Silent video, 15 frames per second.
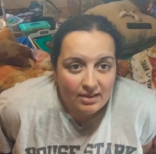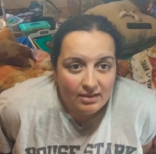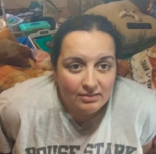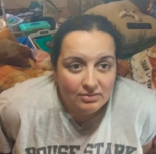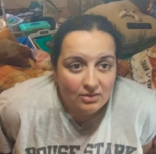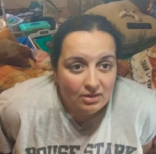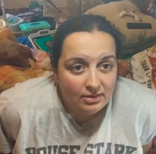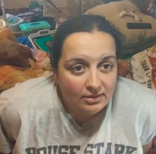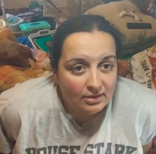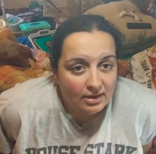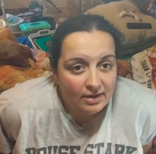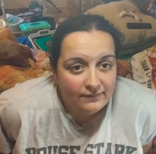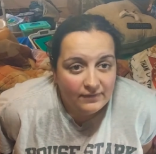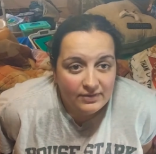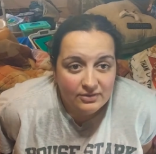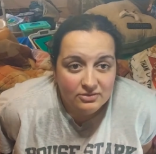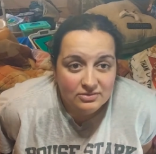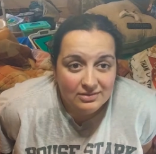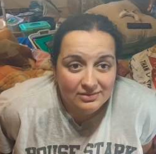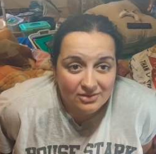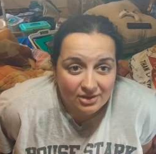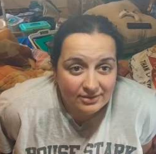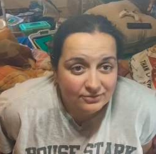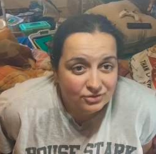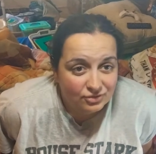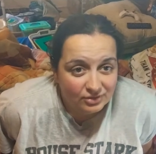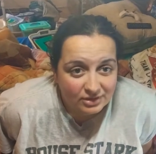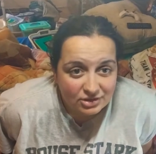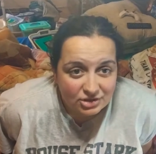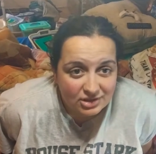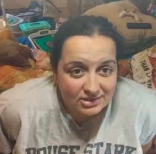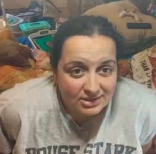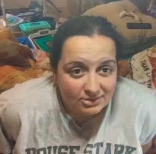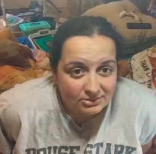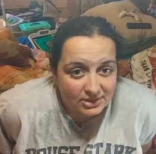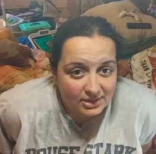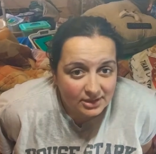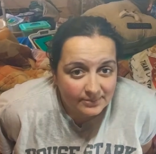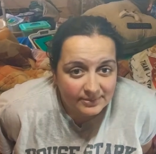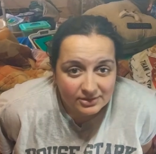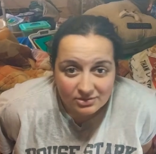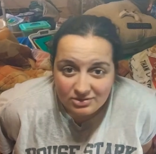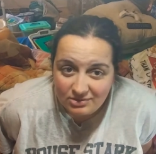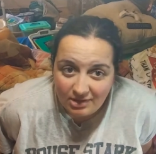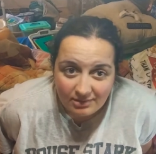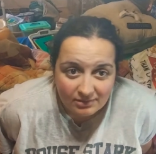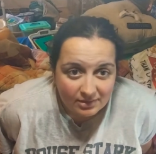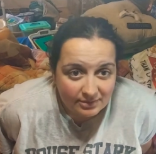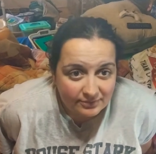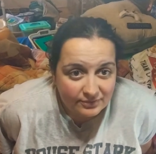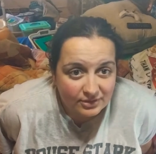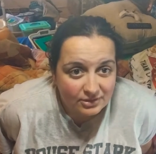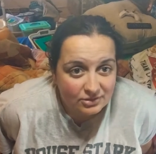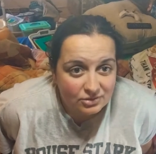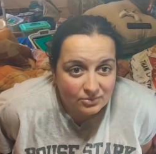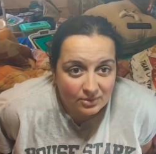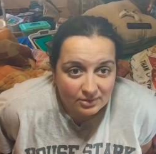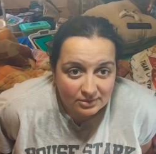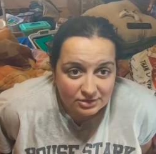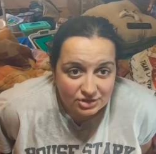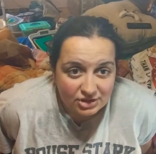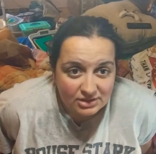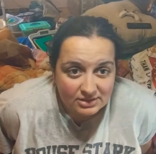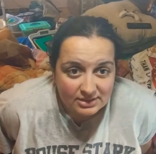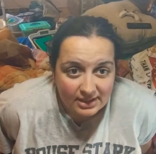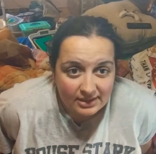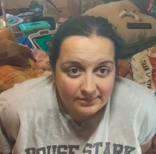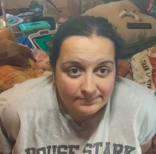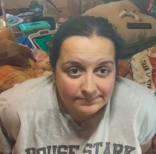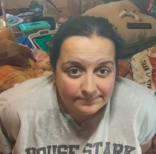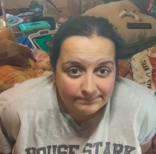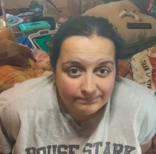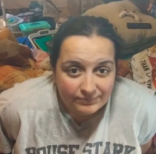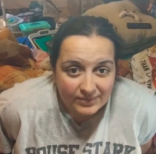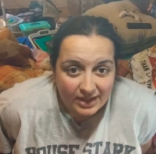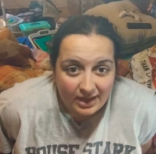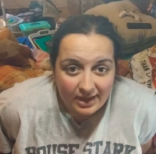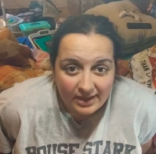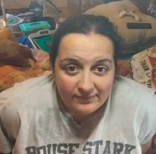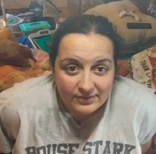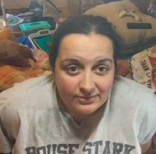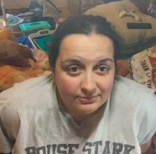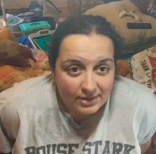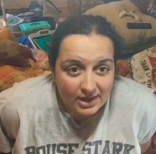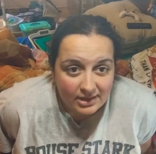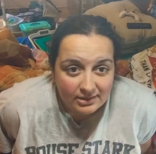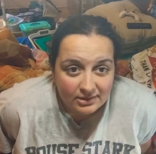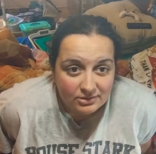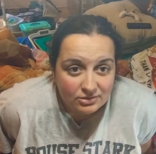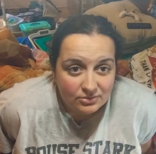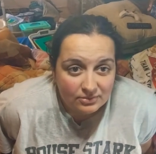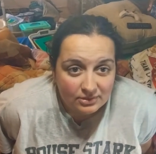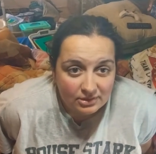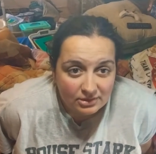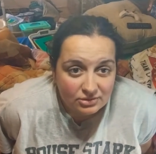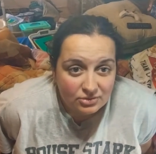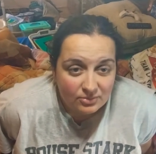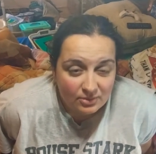a lot, I find there's a lot of trilogies out there, but there's not a lot of good duologies, and I haven't read a du good